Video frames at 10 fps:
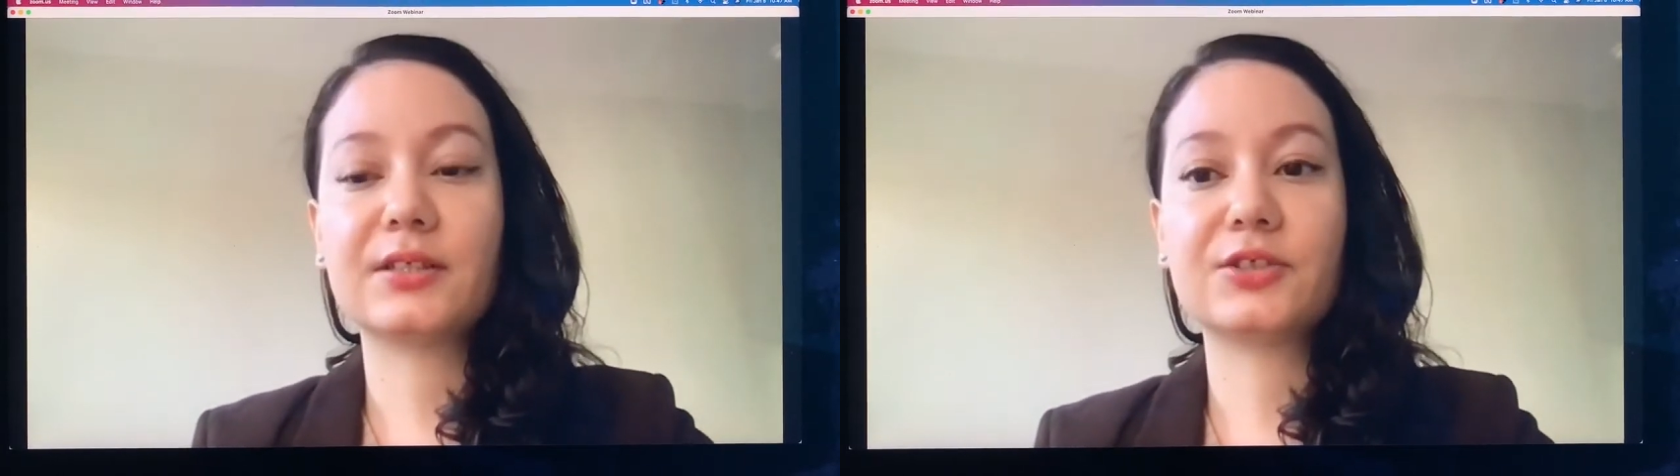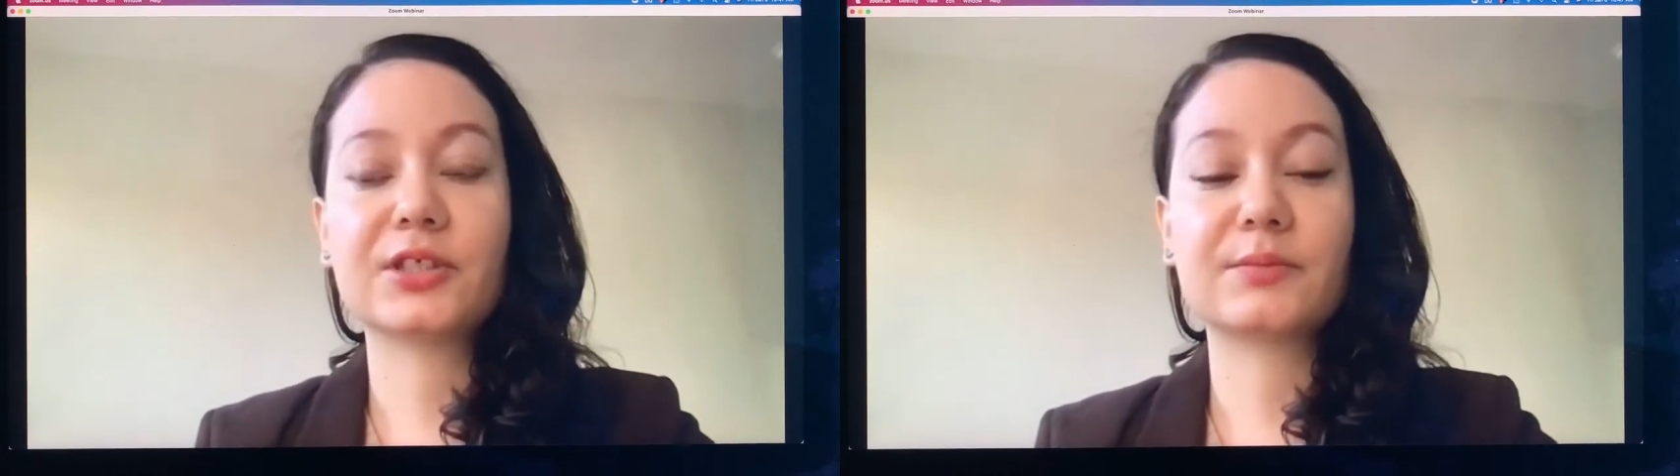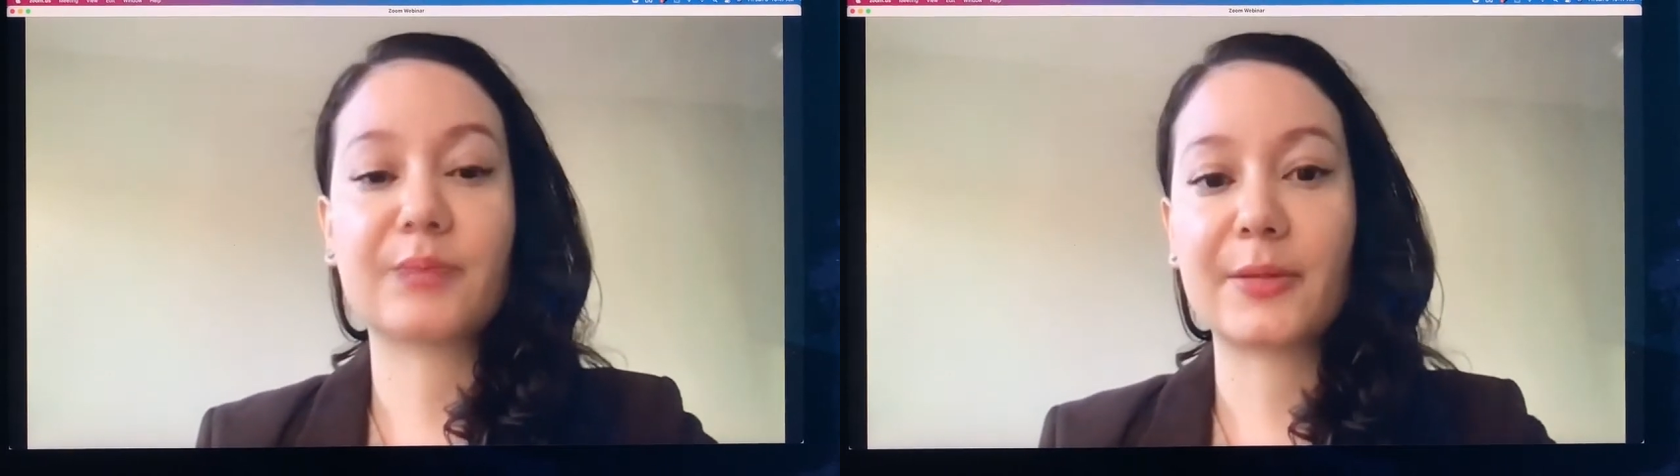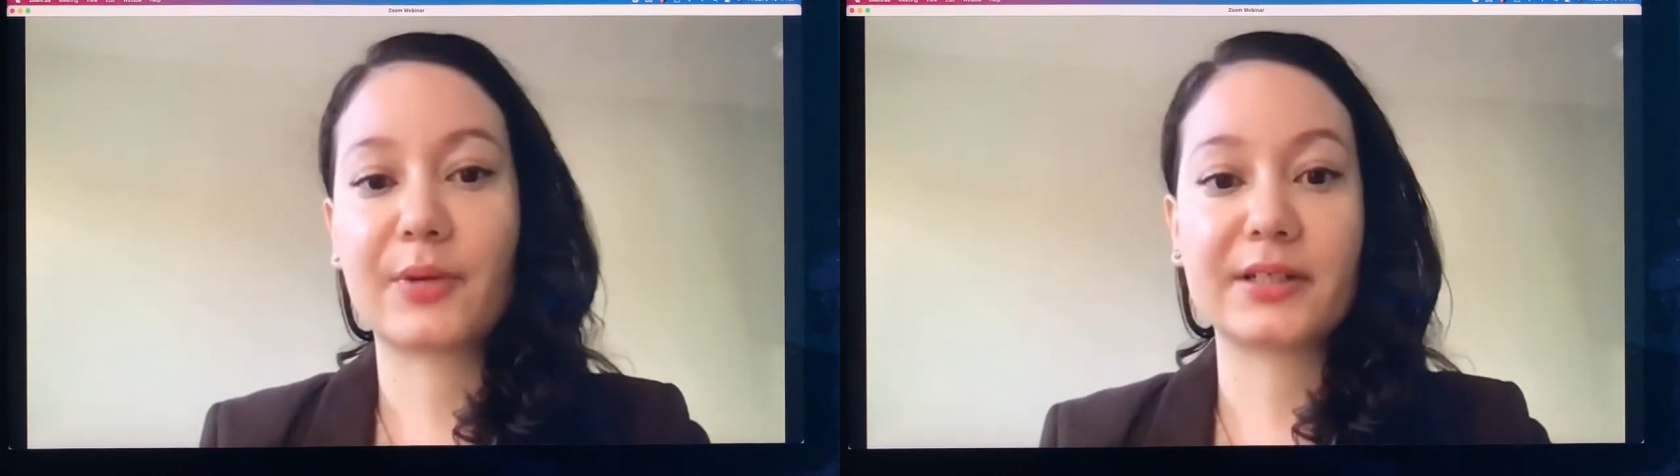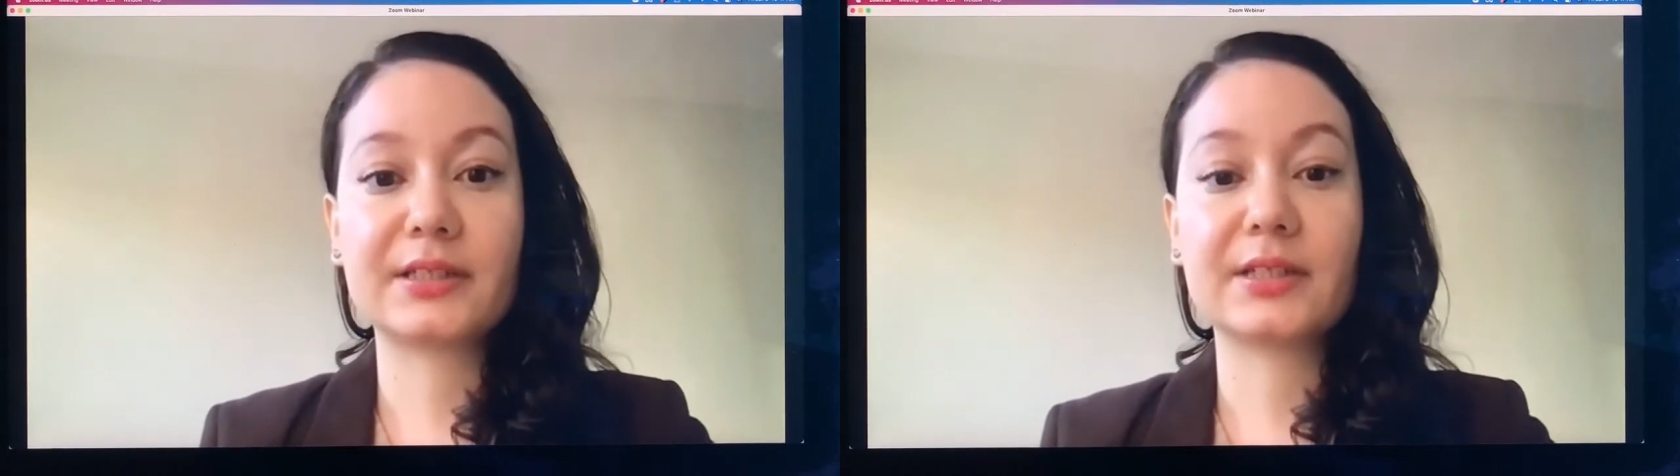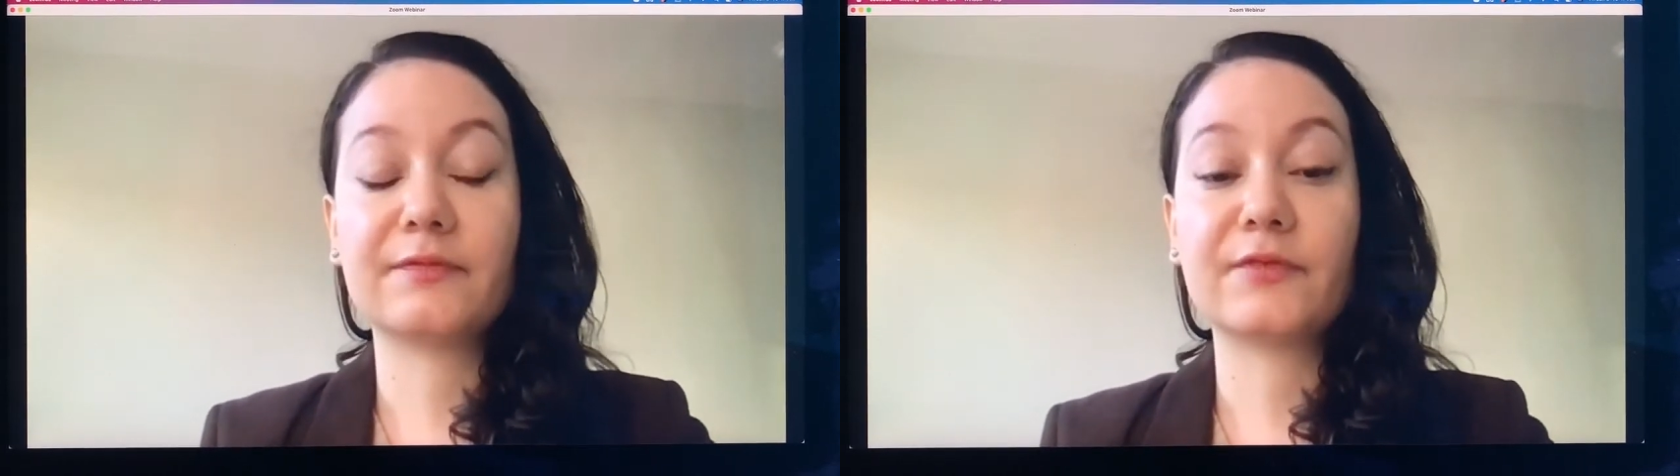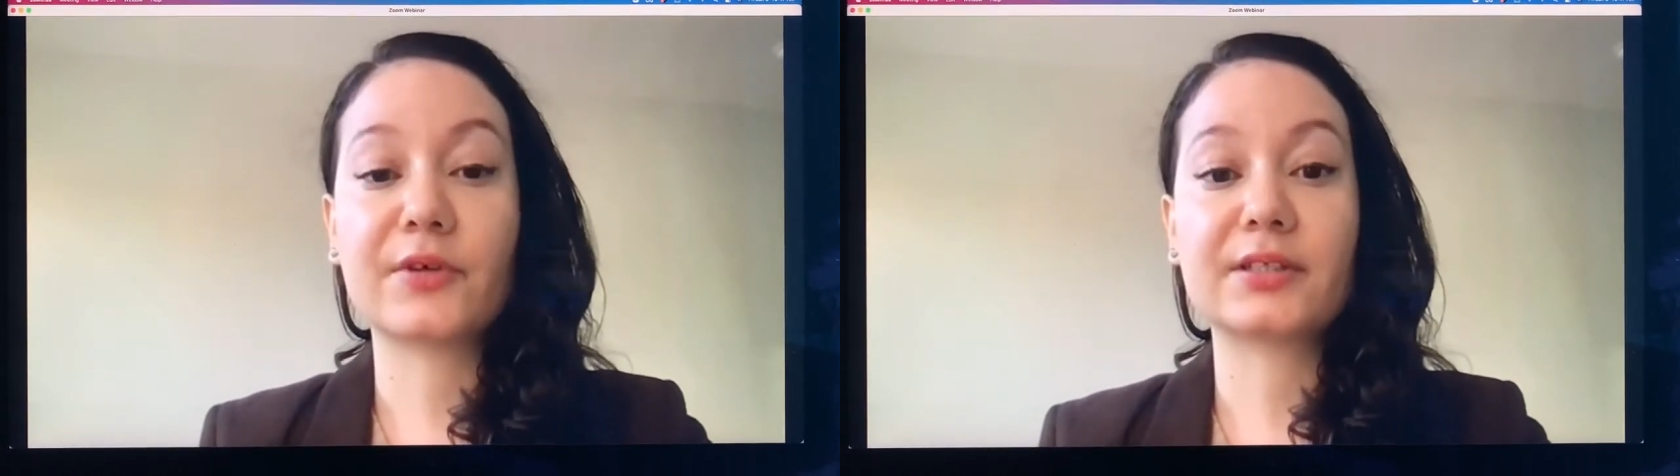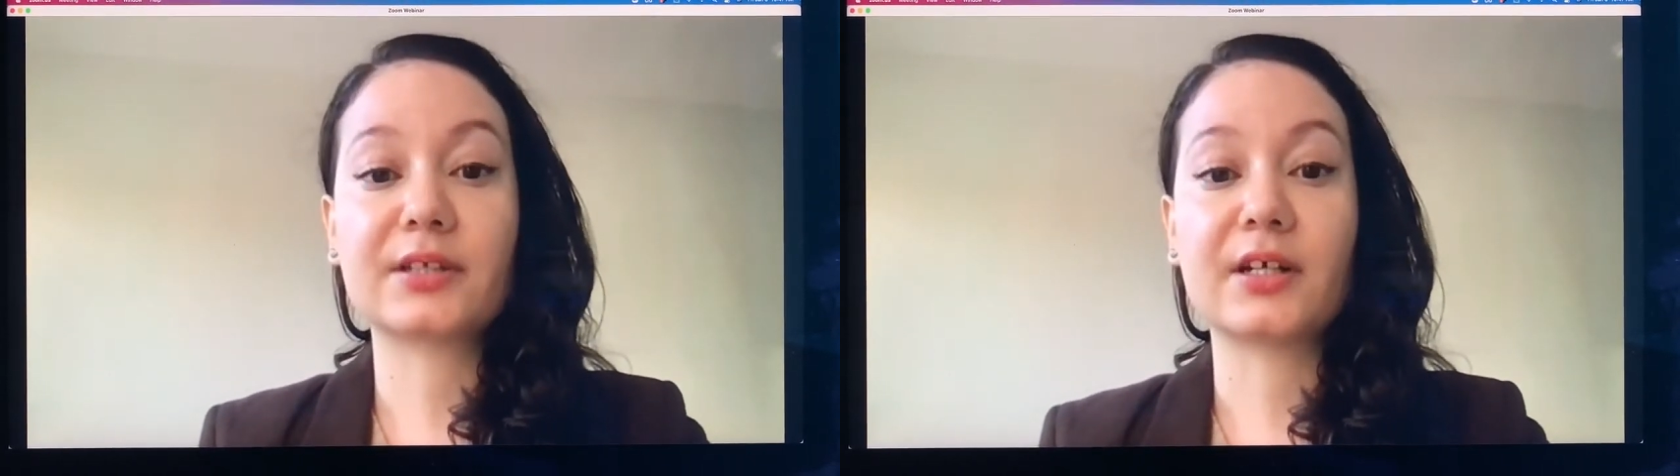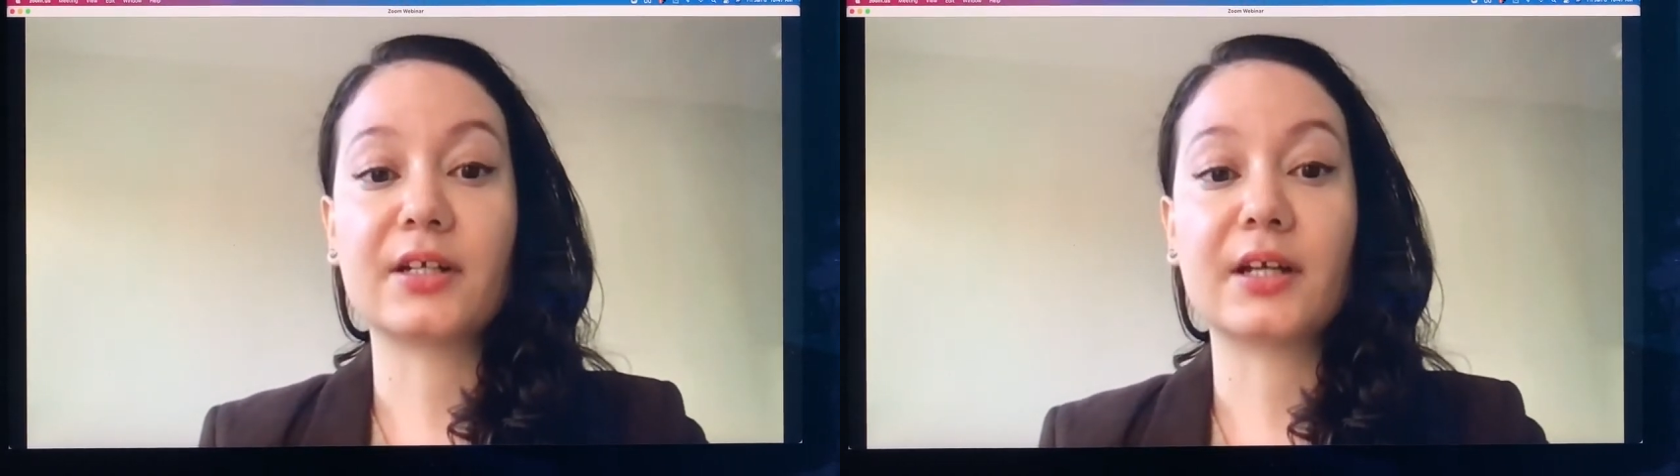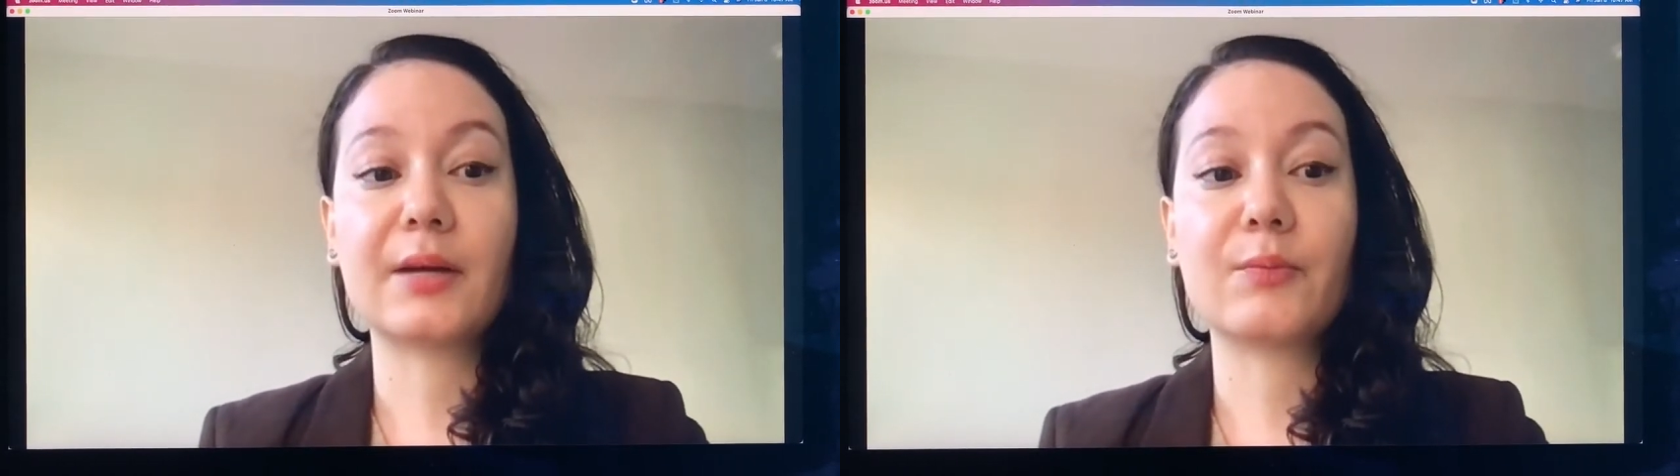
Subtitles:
just my part, to focus on